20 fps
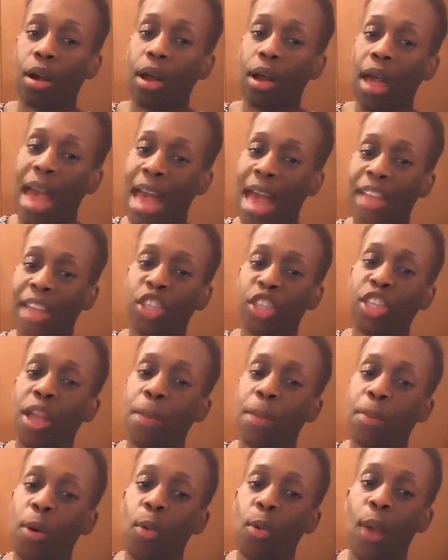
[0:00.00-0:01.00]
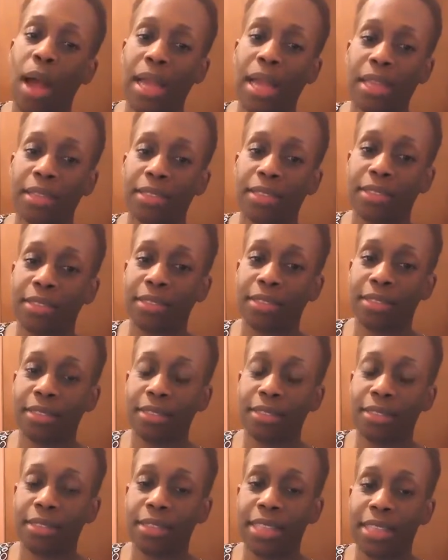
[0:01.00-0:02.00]
Action number 1,
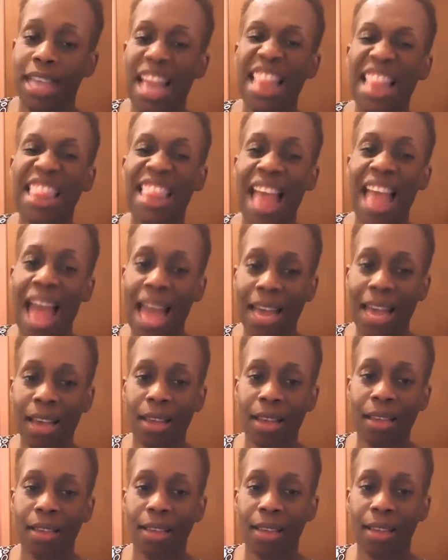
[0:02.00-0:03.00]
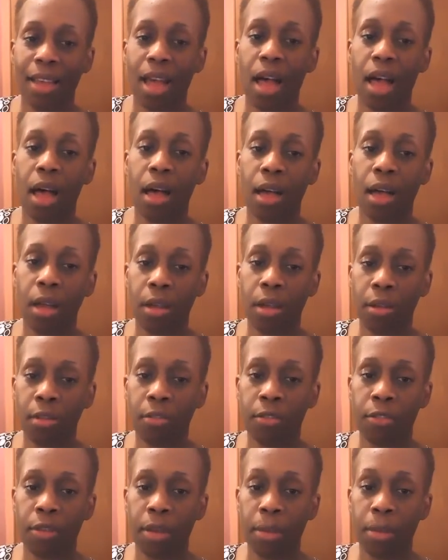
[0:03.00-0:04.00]
lack of
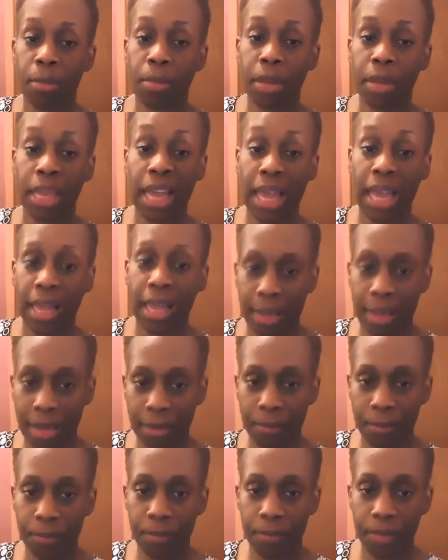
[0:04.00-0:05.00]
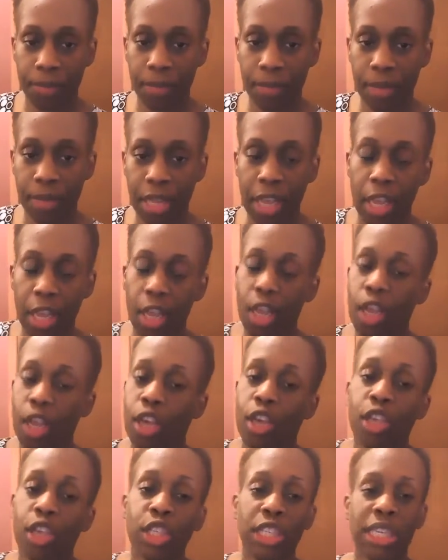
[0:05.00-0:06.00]
planning.
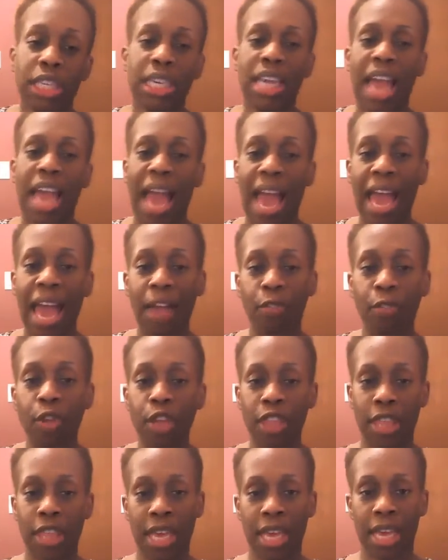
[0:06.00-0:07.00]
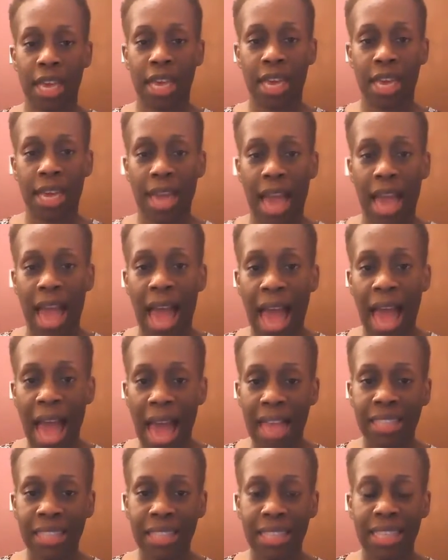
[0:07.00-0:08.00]
You see, everything
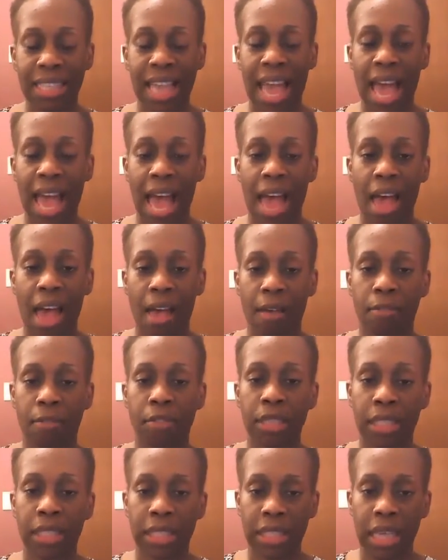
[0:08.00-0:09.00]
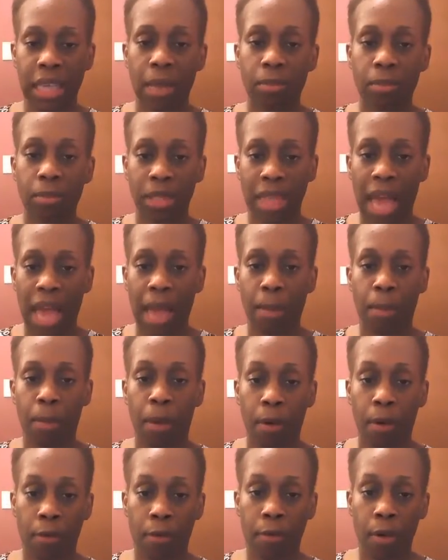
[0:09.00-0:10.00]
has to have some type
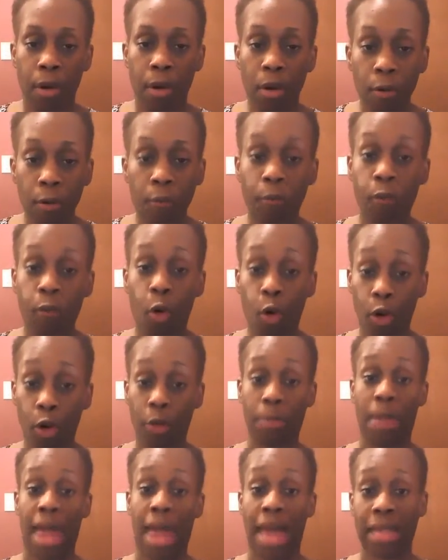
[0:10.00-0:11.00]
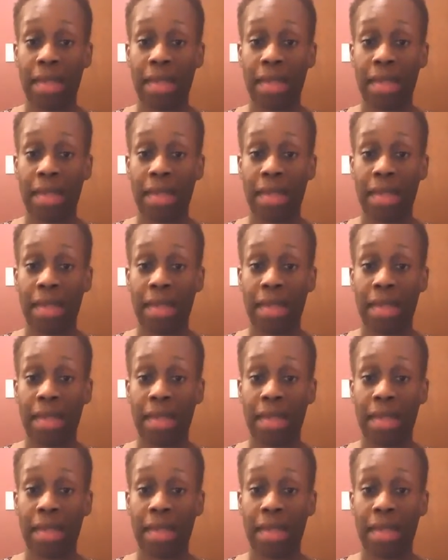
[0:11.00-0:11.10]
of format.